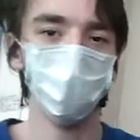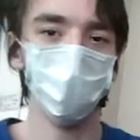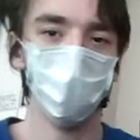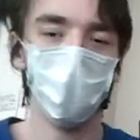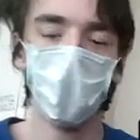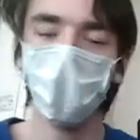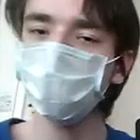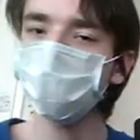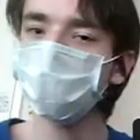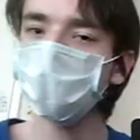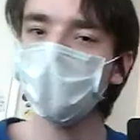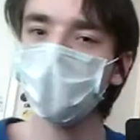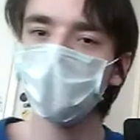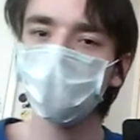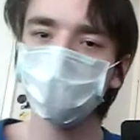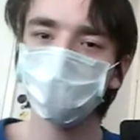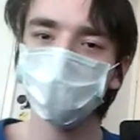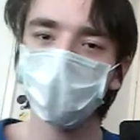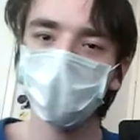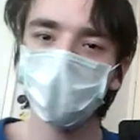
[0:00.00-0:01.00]
wiping
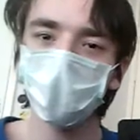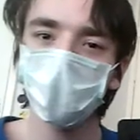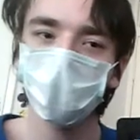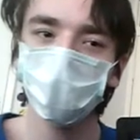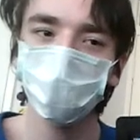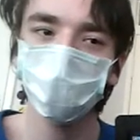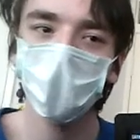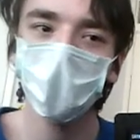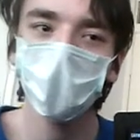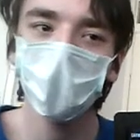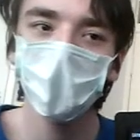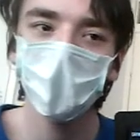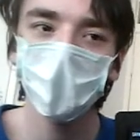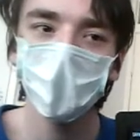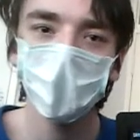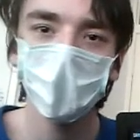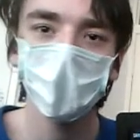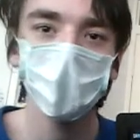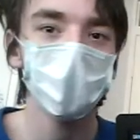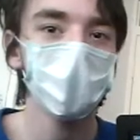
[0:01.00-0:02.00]
out a lot of
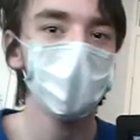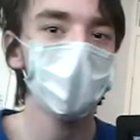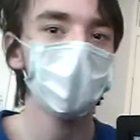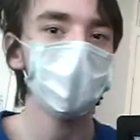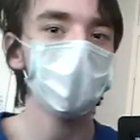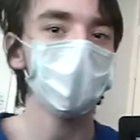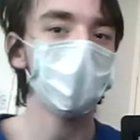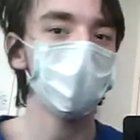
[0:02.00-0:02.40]
my